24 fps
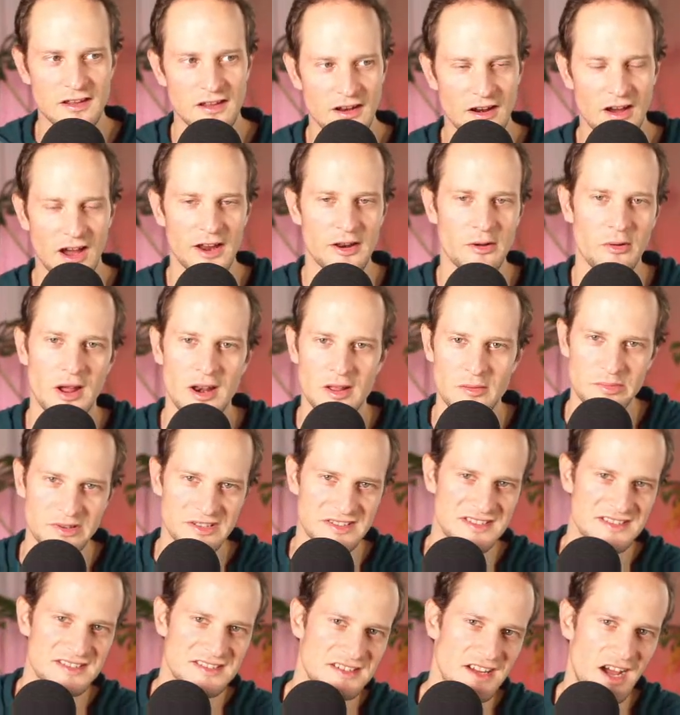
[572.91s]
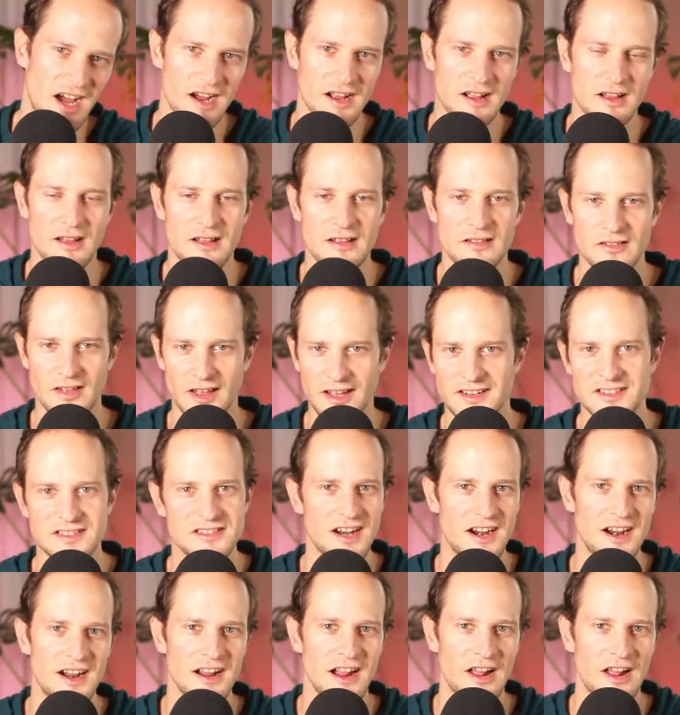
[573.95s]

I don't want to be stuck, like staring